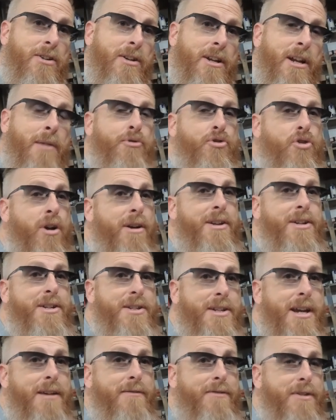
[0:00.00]
And I'm trying to
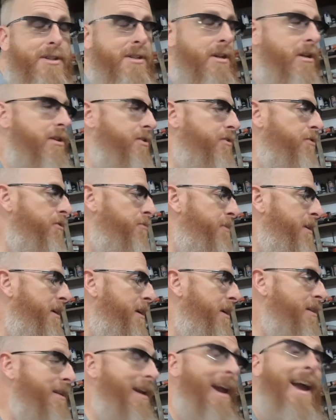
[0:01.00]
save the sensors
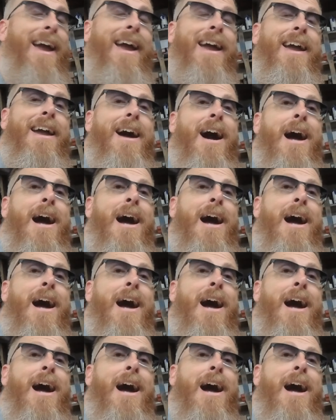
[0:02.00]
because A,